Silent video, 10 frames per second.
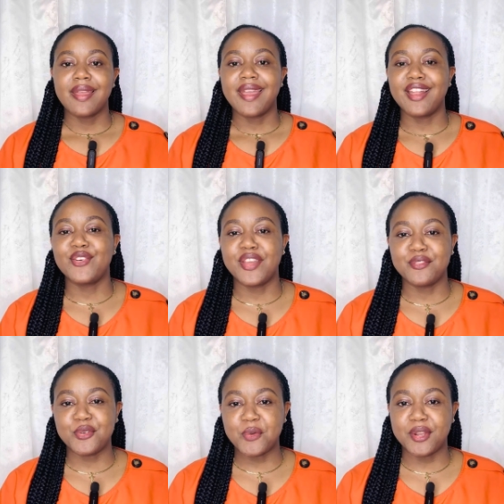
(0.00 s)
Hello
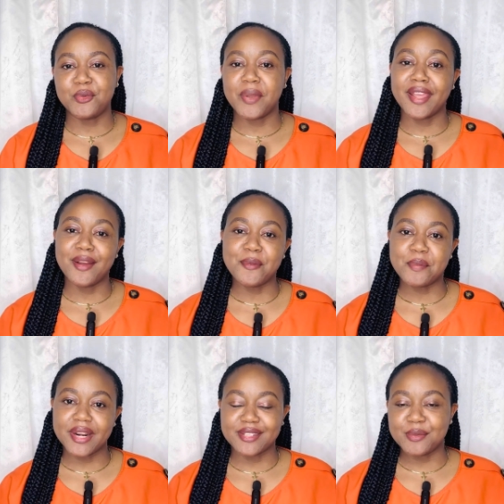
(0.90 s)
everyone,
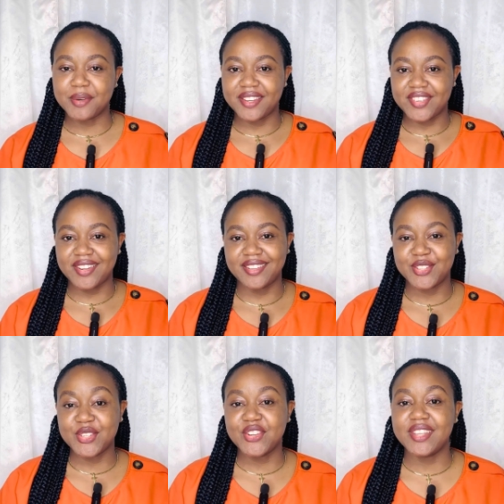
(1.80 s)
welcome back to my
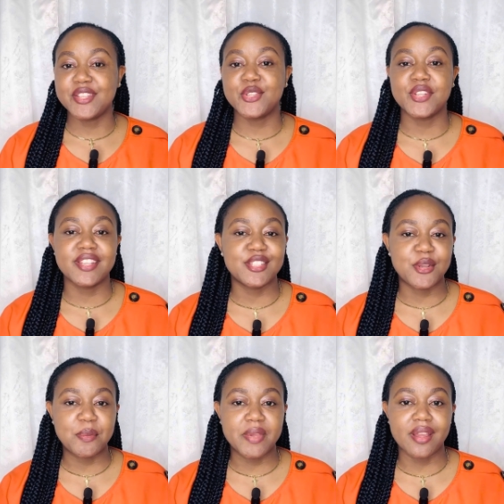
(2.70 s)
channel. So in today's
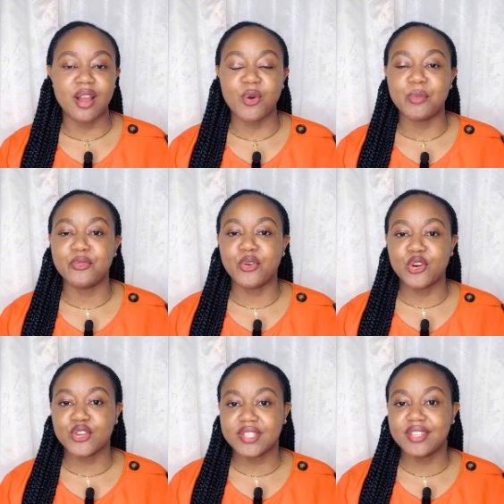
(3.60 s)
topic I will be
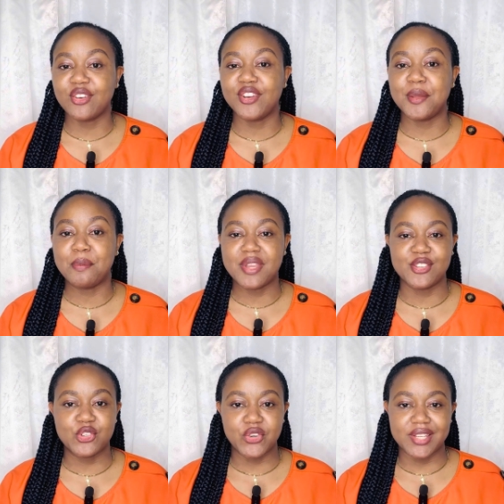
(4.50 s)
focusing on the
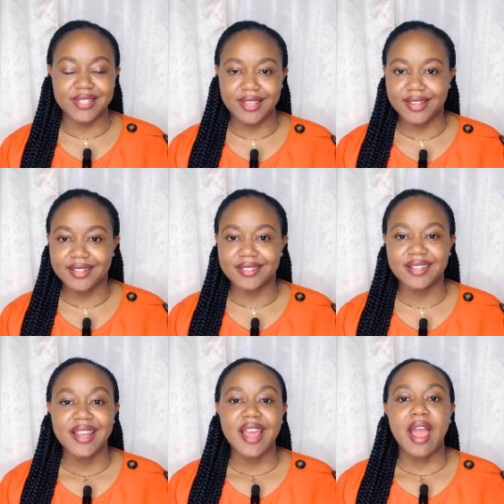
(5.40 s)
menstrual
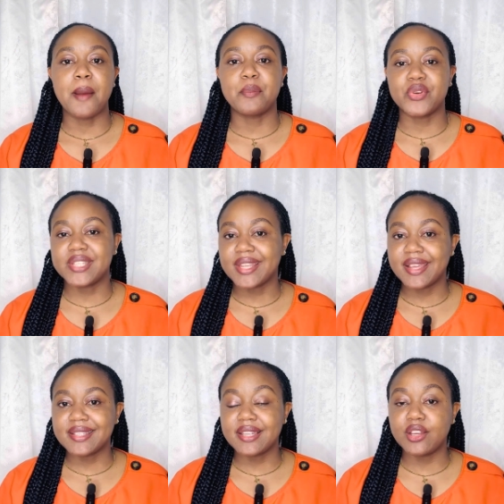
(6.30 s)
cycle and
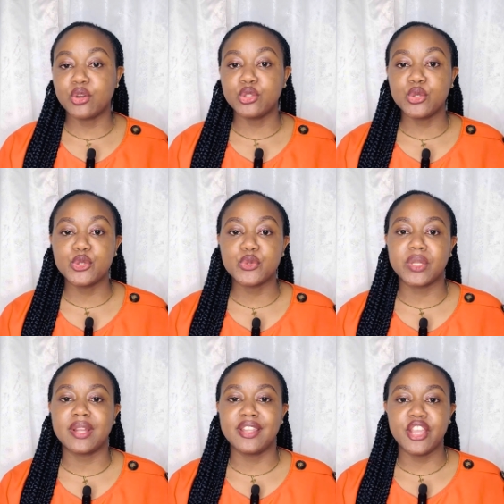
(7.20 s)
precisely on those
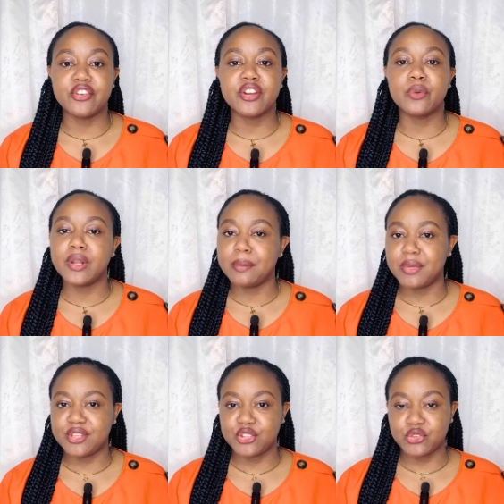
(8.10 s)
with an irregular
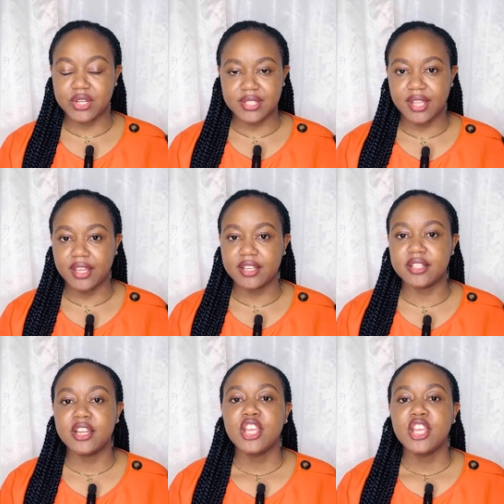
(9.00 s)
menstrual cycle.